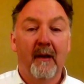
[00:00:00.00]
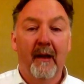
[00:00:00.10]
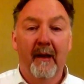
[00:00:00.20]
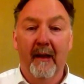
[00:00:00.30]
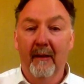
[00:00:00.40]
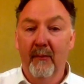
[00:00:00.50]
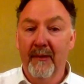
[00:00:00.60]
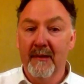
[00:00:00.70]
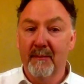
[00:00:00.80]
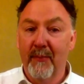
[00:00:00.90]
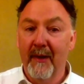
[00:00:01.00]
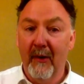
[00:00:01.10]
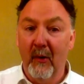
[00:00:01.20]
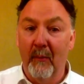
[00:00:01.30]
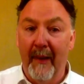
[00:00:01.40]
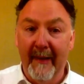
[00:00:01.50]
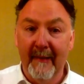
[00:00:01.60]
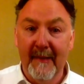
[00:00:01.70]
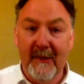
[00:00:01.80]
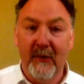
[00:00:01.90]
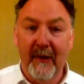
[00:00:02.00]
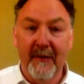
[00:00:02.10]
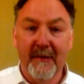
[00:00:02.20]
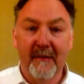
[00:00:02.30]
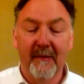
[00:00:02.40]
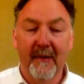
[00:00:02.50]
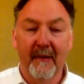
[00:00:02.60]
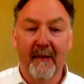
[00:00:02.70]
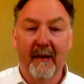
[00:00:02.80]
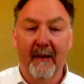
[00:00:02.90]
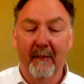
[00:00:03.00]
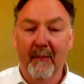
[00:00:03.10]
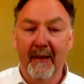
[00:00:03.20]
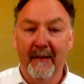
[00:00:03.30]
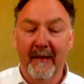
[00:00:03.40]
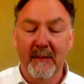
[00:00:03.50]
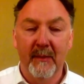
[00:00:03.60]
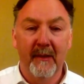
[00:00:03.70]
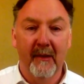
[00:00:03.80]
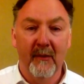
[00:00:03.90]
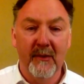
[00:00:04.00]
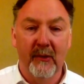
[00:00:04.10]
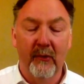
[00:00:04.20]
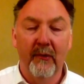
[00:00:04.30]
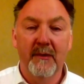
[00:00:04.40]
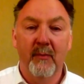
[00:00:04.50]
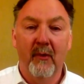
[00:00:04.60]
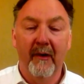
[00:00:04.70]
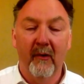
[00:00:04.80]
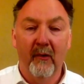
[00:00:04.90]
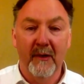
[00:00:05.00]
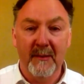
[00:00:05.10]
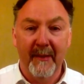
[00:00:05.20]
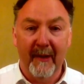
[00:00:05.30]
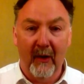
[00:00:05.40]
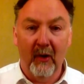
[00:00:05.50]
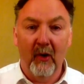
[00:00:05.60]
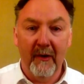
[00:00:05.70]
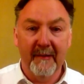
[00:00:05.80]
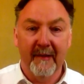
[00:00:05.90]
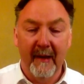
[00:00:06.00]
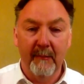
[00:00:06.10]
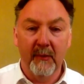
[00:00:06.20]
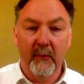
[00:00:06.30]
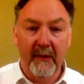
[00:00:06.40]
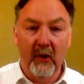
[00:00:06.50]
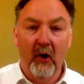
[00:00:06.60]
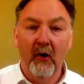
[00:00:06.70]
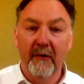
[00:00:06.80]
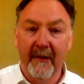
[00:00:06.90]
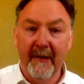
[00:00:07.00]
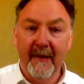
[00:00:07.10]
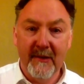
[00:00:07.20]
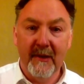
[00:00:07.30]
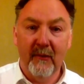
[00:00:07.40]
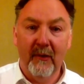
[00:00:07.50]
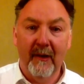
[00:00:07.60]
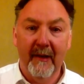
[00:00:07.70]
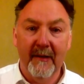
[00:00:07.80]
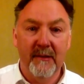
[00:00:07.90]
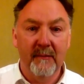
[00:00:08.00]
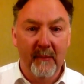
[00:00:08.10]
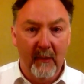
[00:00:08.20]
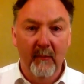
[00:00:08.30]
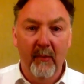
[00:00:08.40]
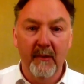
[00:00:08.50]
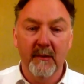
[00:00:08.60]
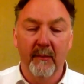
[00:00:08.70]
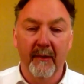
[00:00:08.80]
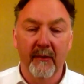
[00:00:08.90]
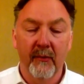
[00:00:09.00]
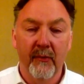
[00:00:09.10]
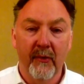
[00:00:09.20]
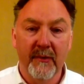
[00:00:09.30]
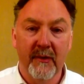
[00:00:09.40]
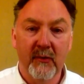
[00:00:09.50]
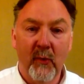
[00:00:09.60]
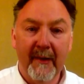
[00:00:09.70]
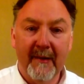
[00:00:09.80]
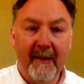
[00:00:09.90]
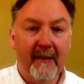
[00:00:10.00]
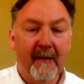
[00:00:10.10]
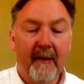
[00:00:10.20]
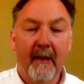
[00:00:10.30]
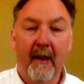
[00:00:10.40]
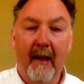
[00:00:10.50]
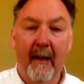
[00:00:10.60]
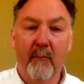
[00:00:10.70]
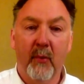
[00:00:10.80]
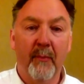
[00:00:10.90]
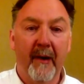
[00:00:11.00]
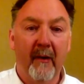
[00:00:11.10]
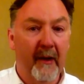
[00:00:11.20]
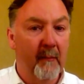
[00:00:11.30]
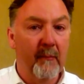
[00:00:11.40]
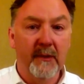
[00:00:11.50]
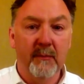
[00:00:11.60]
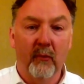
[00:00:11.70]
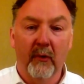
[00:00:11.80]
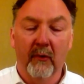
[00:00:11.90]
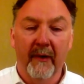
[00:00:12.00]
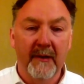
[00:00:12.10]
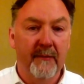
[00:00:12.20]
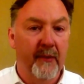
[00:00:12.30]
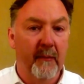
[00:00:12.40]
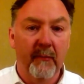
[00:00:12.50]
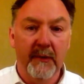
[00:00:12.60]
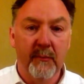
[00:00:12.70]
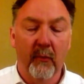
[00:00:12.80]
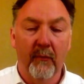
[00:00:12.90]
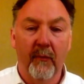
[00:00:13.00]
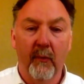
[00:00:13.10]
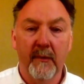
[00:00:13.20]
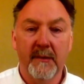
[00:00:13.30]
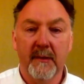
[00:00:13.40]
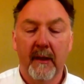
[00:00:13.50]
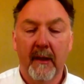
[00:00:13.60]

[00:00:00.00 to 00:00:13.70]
Uh, with this pick your battle strategy that uh, Mike Nesbitt and the Ulster Unionist Party are going to spend a lot of time between now and the next general election, possibly in 2020, uh, preparing a much more aggressive and a much more focused